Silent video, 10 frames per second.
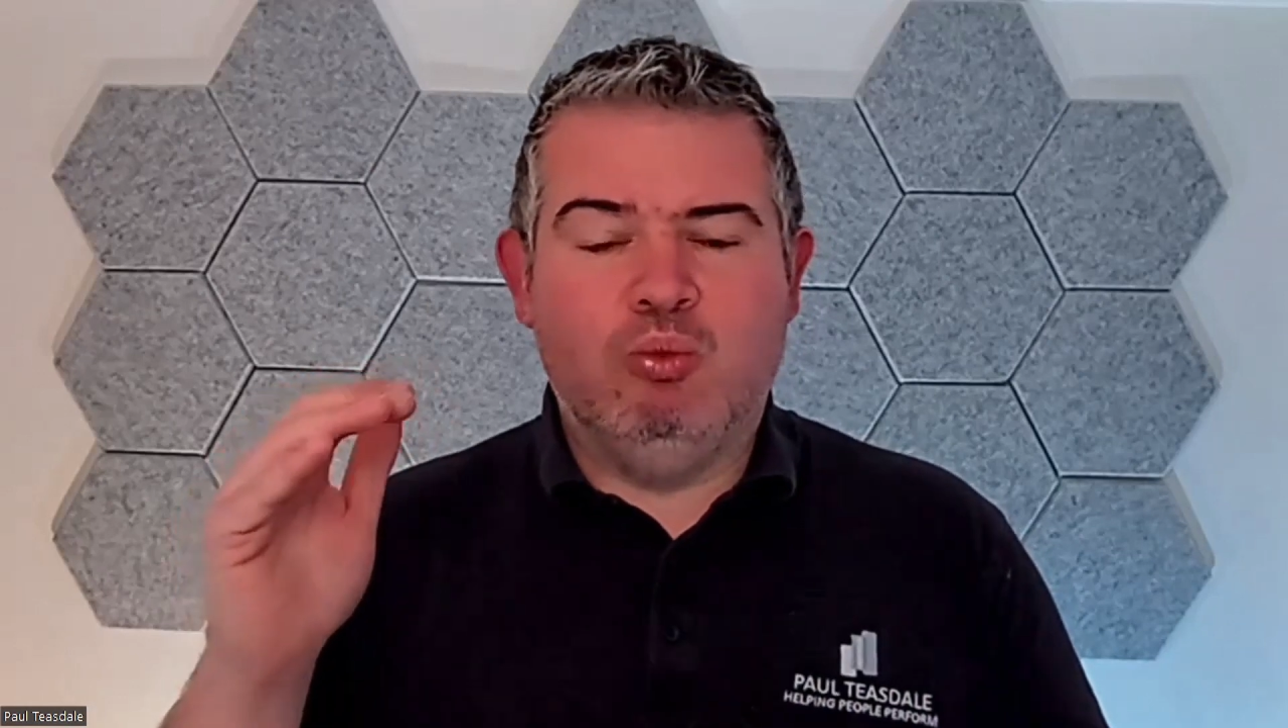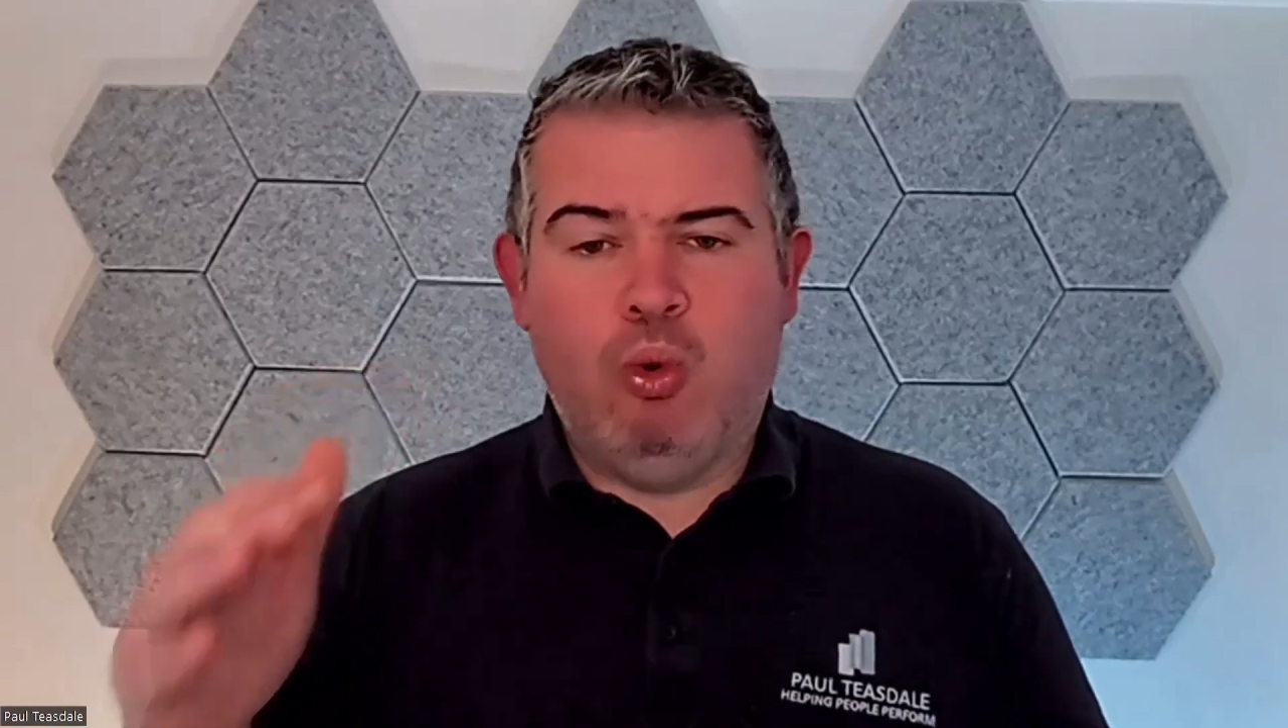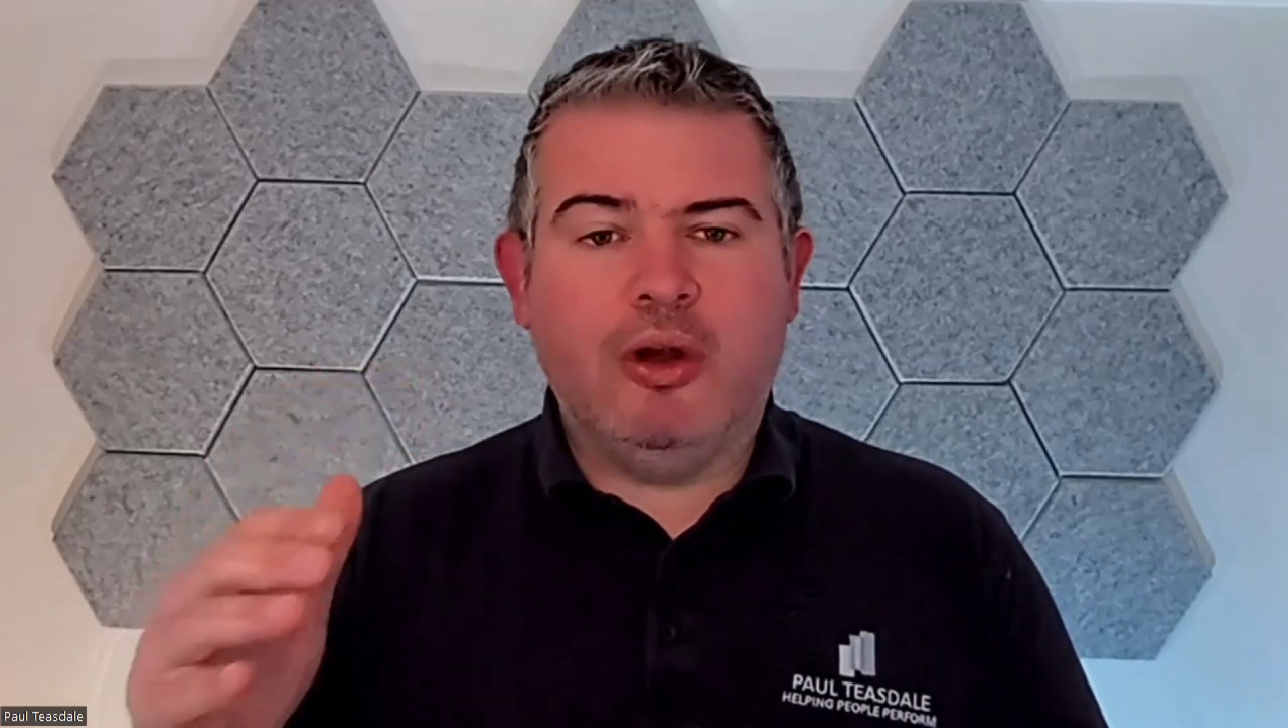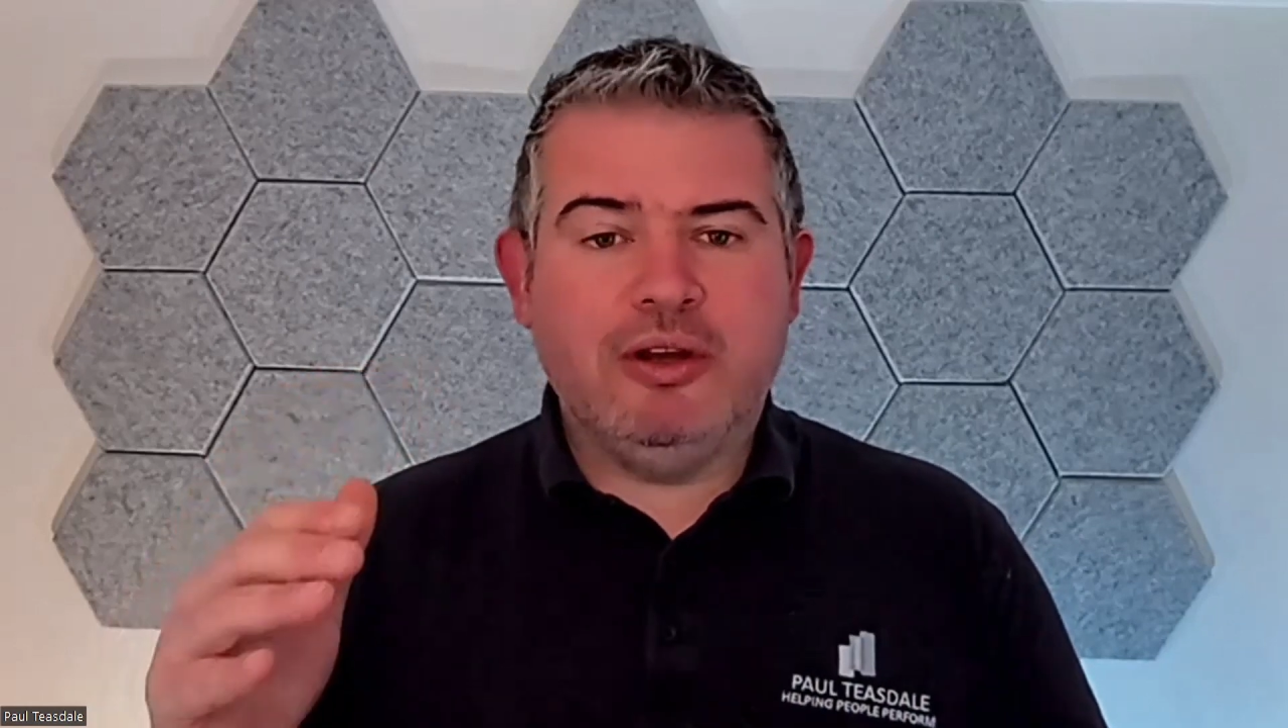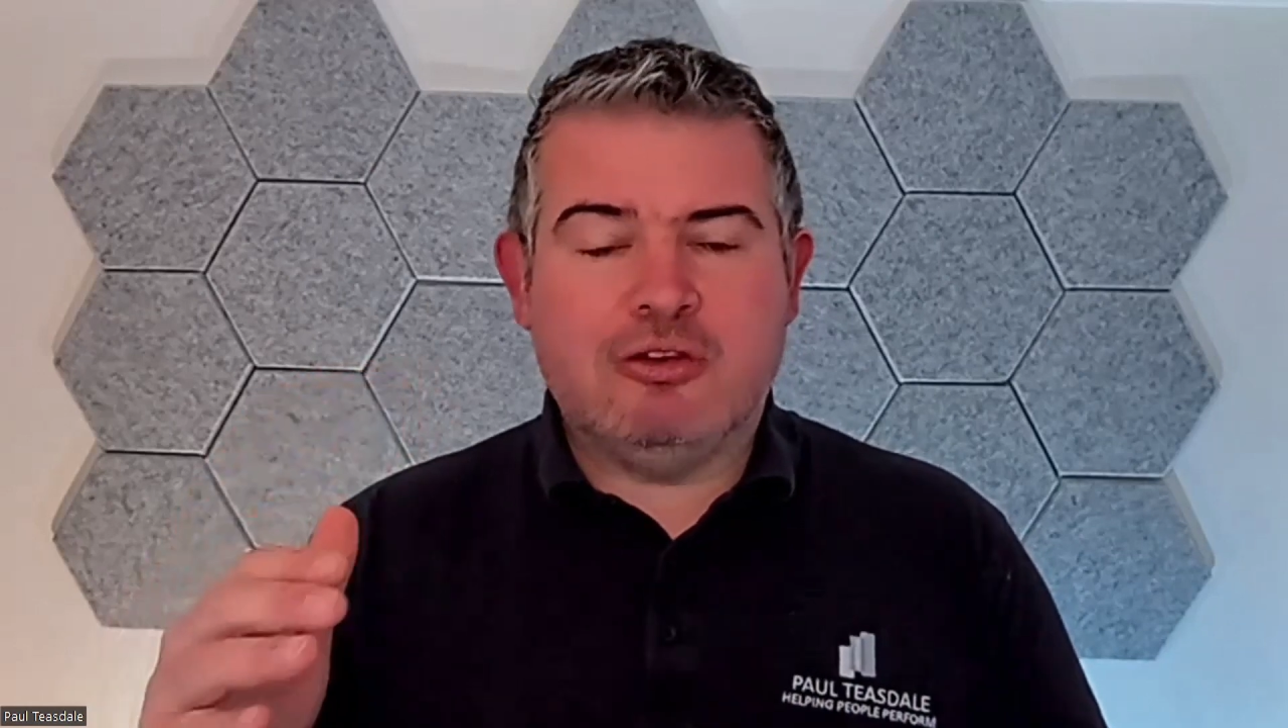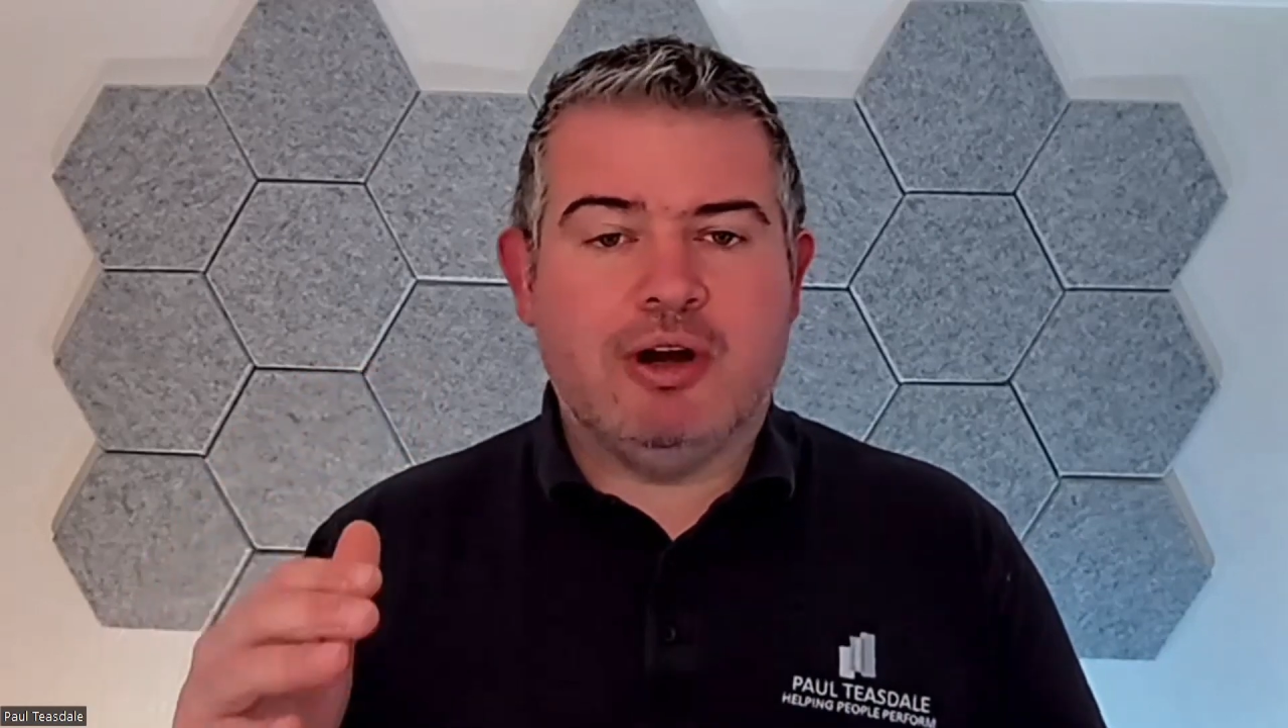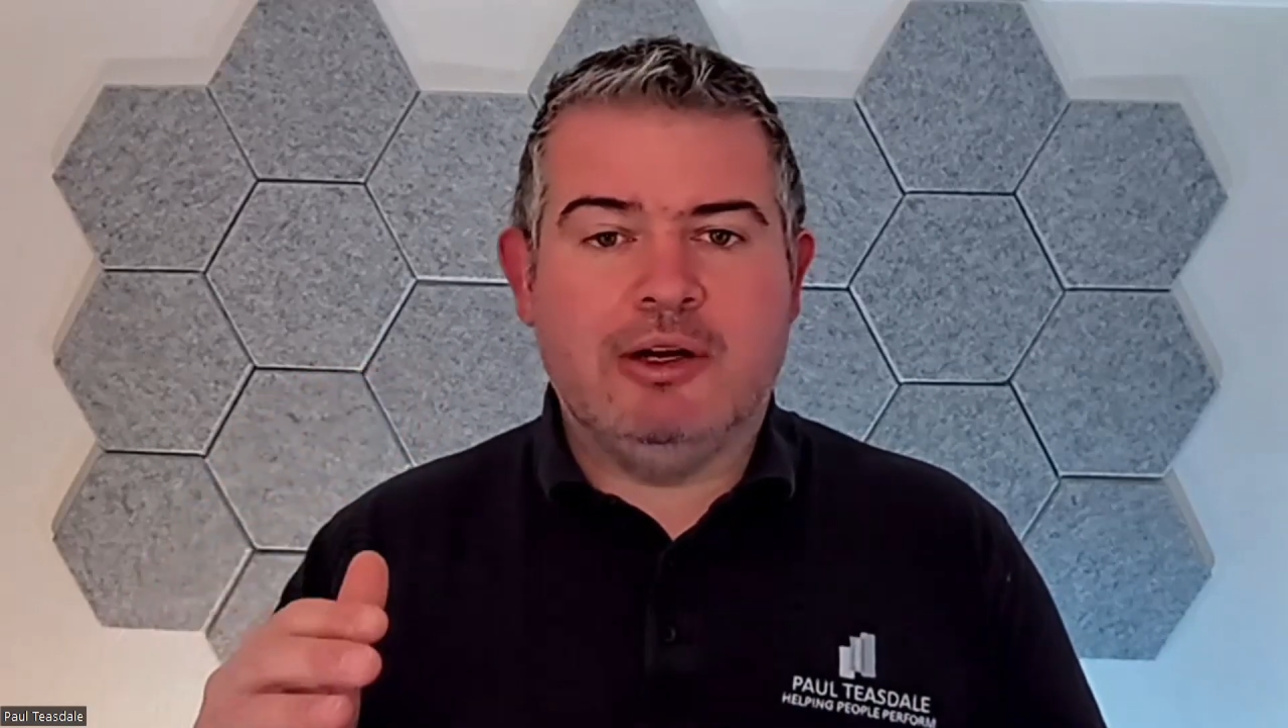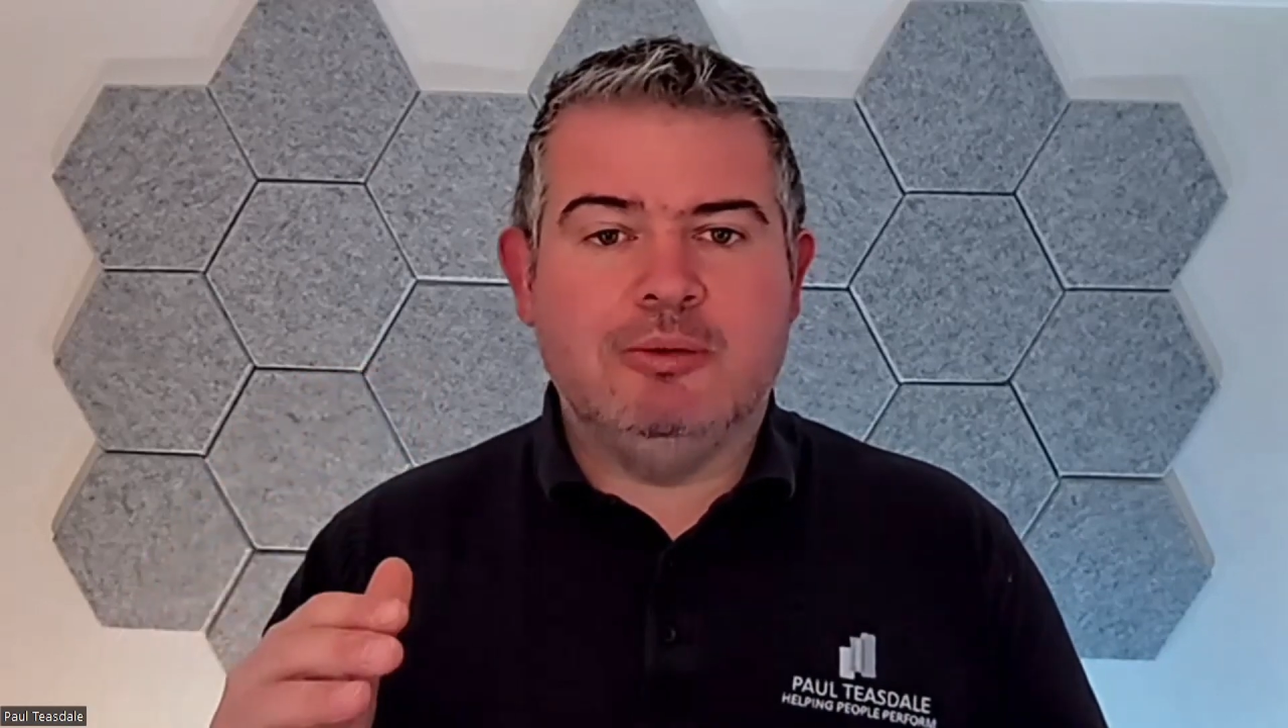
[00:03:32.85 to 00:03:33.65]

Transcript: what you're trying